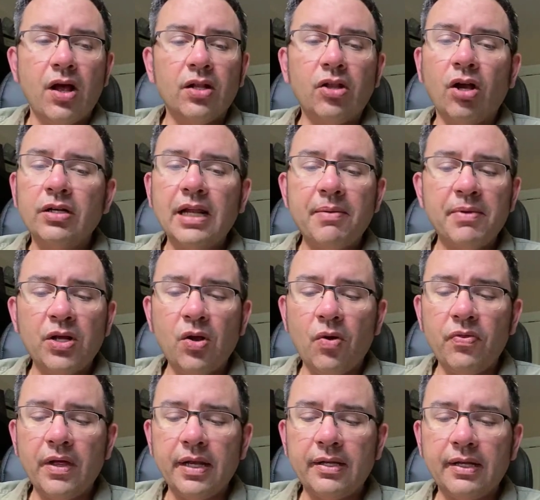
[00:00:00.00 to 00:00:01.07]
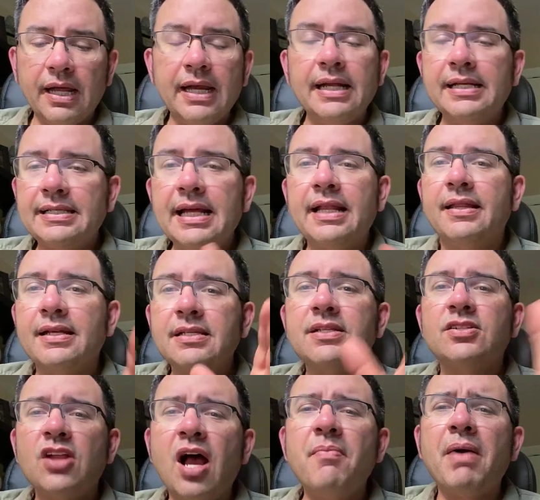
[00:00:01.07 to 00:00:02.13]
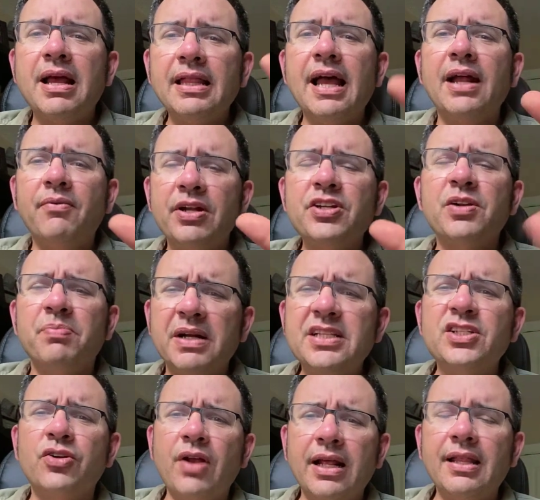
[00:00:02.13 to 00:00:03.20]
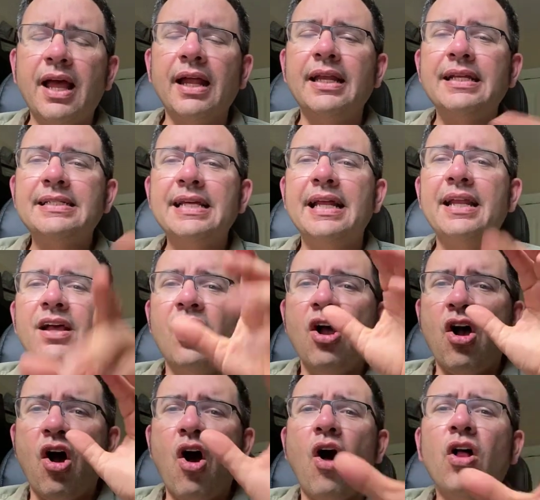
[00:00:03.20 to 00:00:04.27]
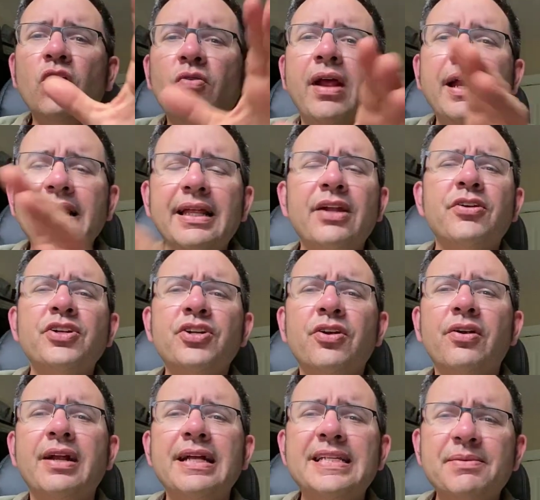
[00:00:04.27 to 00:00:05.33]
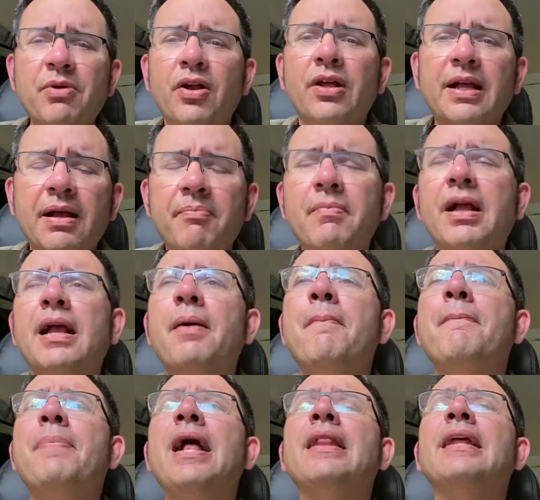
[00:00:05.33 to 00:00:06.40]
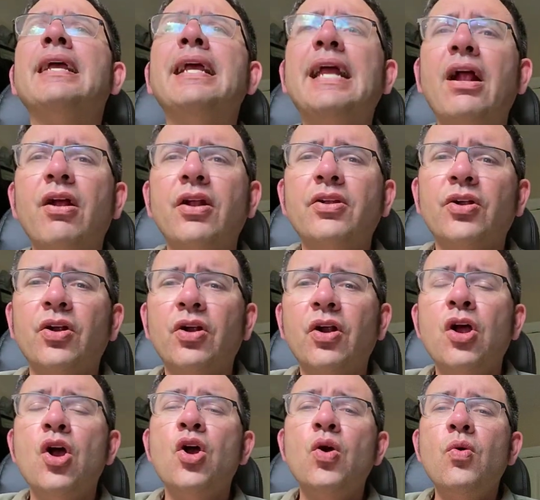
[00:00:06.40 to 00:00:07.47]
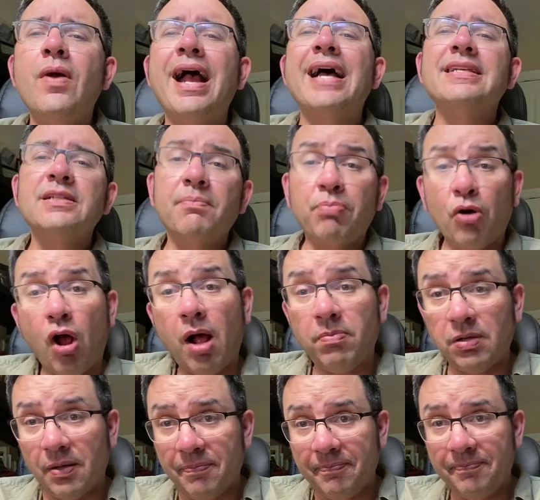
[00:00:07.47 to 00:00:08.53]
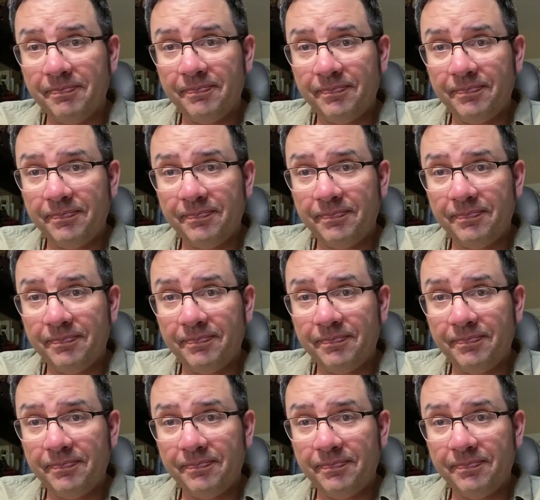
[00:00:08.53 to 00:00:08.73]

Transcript: a long time ago this is not my line, Richard, but it's a great line. He said, all great literature is about a compelling character who has a problem.